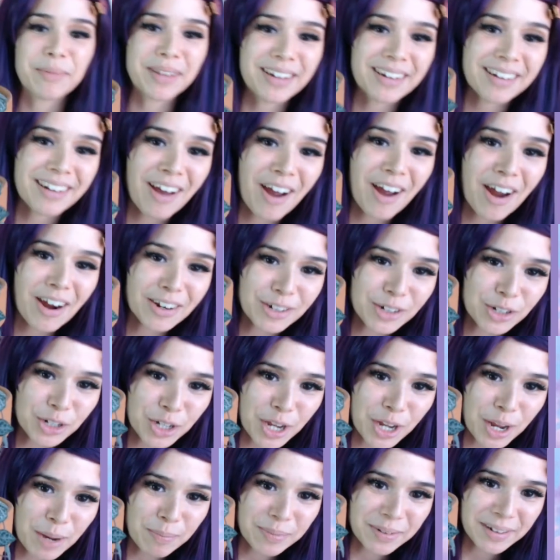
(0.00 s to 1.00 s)

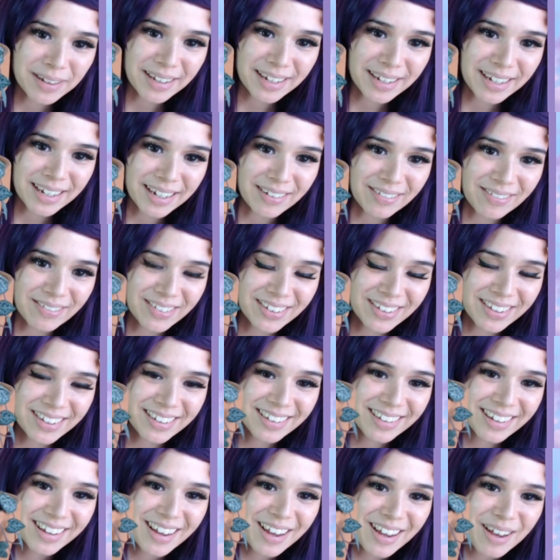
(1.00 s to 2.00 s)
heart-shaped leaves,
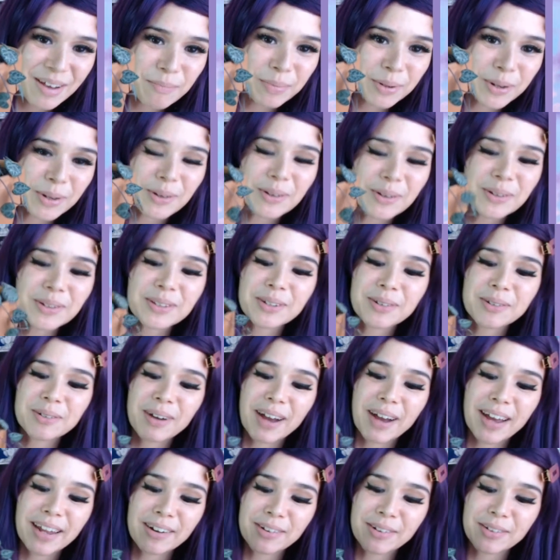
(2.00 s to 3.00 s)
but also,
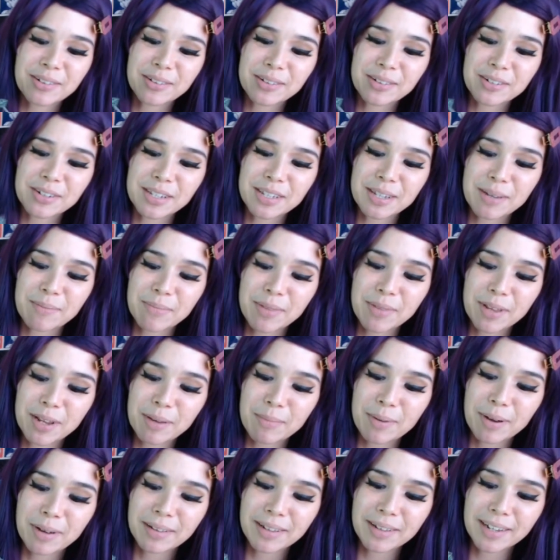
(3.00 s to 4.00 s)
I don't know, there's just something
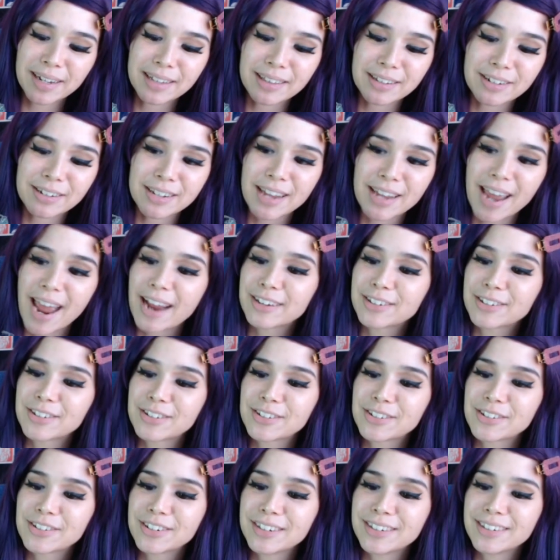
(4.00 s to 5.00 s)
about like the
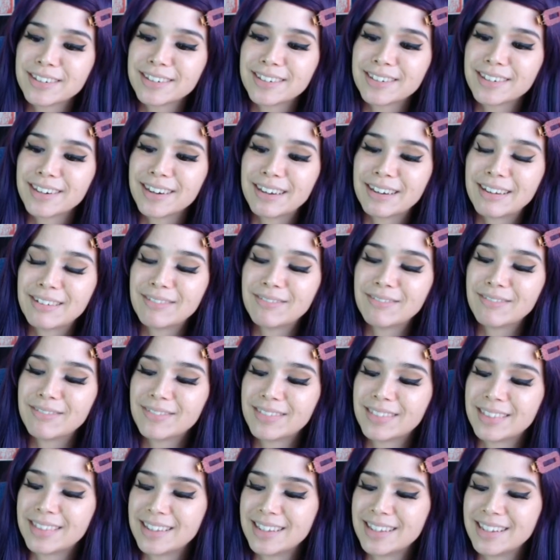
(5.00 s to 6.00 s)
texture
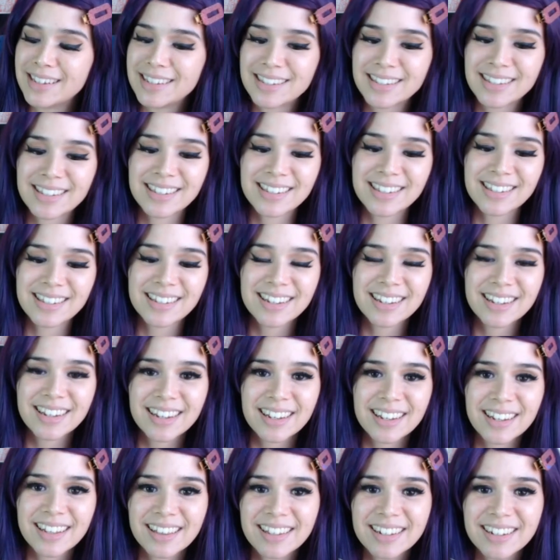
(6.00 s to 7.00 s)
of these
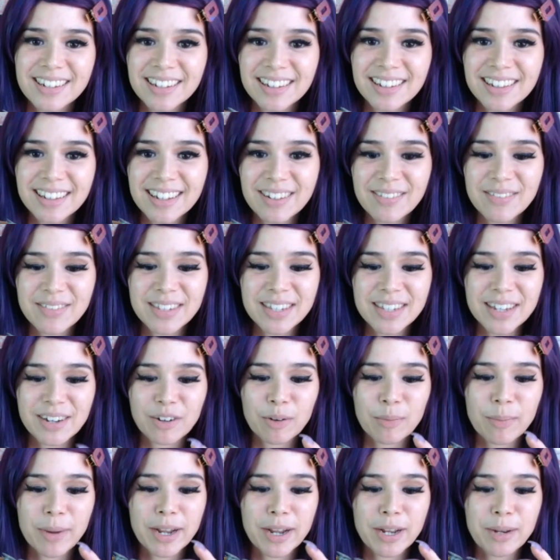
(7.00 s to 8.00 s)
little leaves that
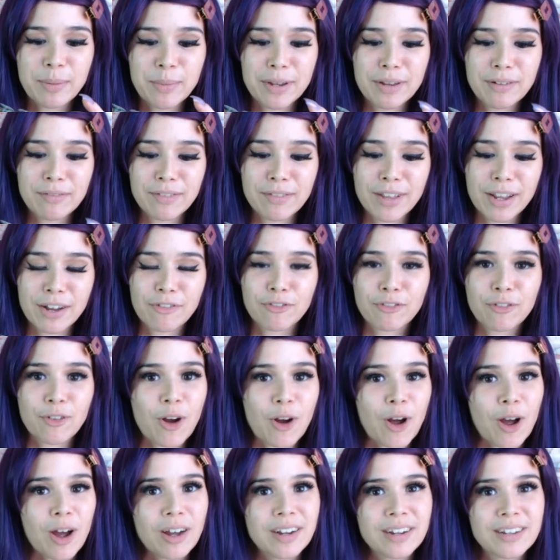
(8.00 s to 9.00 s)
remind me of like
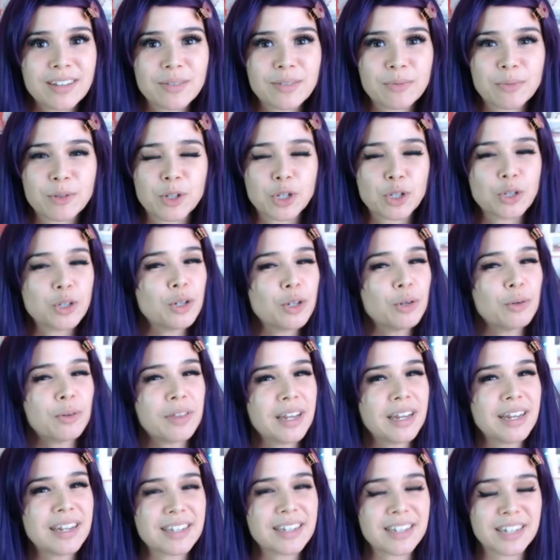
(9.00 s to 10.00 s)
frogs, which you'd
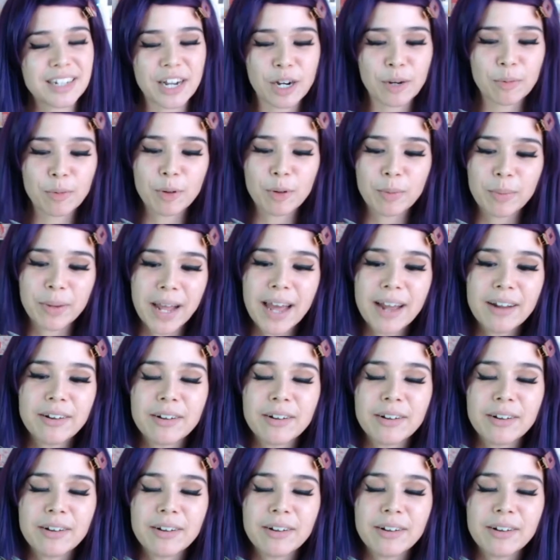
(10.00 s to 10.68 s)
think is terrible, but I don't